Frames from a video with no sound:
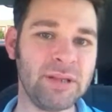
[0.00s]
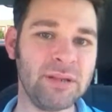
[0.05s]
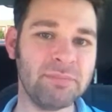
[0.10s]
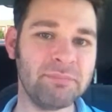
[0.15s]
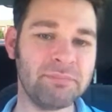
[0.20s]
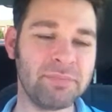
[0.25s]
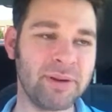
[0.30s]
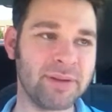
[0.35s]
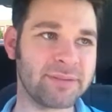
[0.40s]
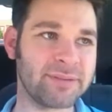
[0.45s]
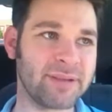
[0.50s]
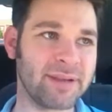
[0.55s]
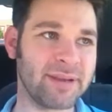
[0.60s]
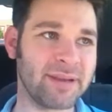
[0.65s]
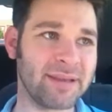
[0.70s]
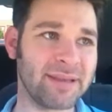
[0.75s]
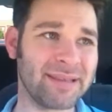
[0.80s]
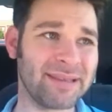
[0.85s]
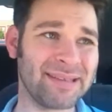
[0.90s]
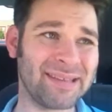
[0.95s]
But
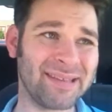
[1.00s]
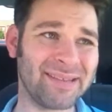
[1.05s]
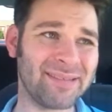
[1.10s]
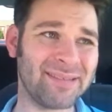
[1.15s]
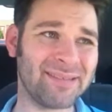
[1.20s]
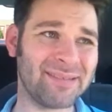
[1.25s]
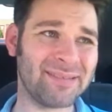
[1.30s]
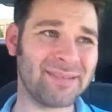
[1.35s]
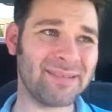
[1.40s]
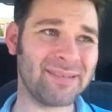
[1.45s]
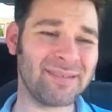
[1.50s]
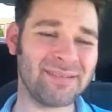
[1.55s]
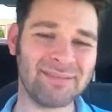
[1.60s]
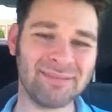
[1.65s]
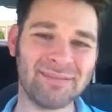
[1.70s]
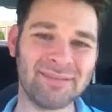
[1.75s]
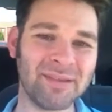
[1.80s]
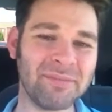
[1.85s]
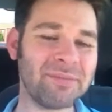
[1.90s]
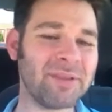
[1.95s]

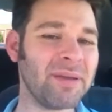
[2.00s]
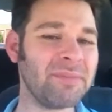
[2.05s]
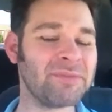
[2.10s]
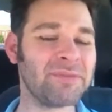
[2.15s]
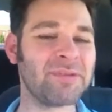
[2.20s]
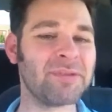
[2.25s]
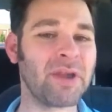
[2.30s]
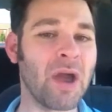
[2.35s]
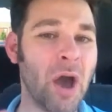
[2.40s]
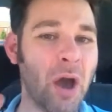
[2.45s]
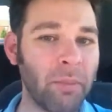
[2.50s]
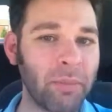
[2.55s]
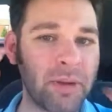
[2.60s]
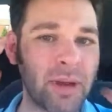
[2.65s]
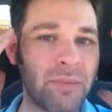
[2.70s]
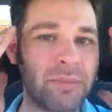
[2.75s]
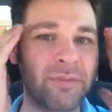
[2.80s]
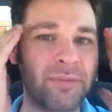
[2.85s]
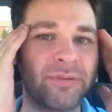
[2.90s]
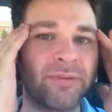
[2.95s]
sometimes
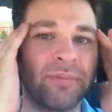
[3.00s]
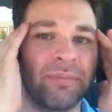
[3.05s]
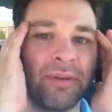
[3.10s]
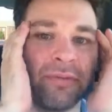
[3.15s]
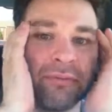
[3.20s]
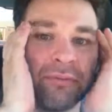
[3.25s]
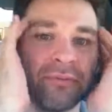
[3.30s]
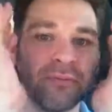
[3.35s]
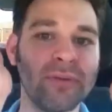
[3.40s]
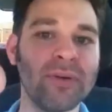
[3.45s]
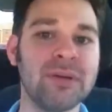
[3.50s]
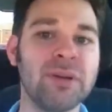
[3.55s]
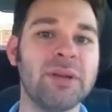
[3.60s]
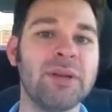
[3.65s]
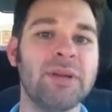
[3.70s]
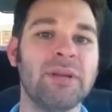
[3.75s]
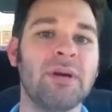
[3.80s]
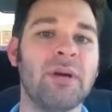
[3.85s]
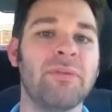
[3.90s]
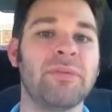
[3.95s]
coming up with something
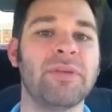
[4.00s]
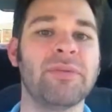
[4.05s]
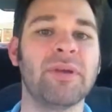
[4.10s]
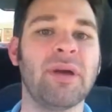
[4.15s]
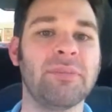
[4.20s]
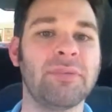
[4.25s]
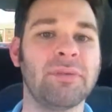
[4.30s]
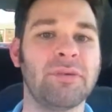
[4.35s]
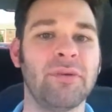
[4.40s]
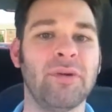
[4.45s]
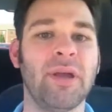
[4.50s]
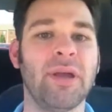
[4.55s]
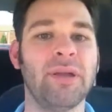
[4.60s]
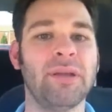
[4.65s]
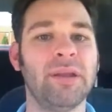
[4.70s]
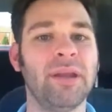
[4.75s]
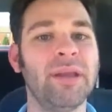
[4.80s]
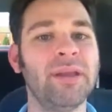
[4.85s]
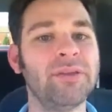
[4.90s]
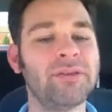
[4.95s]
really off the top of your
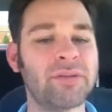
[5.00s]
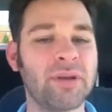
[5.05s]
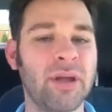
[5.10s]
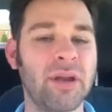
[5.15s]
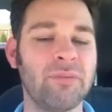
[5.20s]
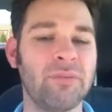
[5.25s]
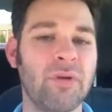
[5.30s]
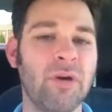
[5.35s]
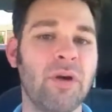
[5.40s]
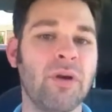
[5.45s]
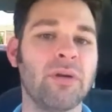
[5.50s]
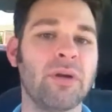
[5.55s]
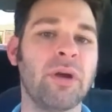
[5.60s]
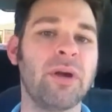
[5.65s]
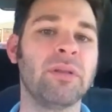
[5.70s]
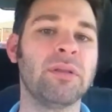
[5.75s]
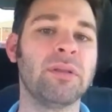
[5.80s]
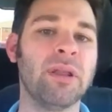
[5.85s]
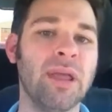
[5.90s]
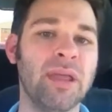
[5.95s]
head is kind of hard
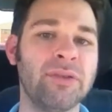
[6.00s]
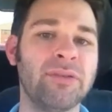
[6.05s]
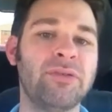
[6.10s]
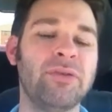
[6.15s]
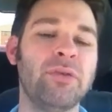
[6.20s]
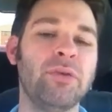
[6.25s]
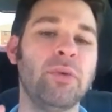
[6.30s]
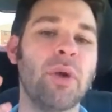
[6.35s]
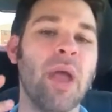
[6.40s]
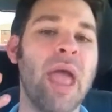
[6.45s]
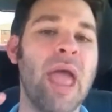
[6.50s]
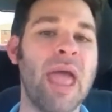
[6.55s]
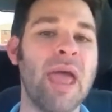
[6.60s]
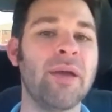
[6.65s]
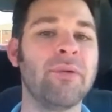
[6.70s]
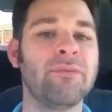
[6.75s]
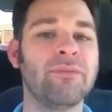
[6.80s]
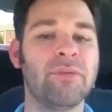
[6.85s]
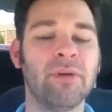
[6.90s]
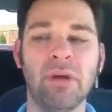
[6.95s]
unless you
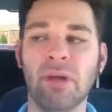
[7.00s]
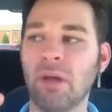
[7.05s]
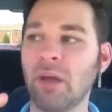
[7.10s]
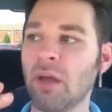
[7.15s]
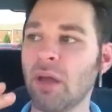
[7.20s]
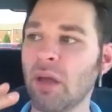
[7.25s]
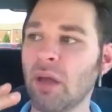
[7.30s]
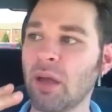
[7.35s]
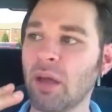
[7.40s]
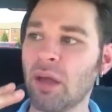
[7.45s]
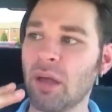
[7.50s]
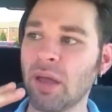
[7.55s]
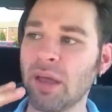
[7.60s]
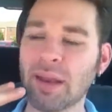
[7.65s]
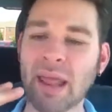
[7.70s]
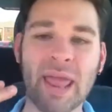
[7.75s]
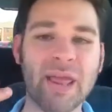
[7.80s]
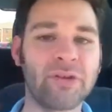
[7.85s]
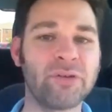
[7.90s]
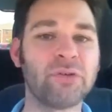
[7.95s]
have
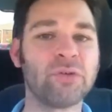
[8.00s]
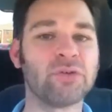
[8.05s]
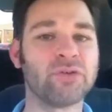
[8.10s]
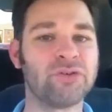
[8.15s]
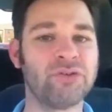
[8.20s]
an actual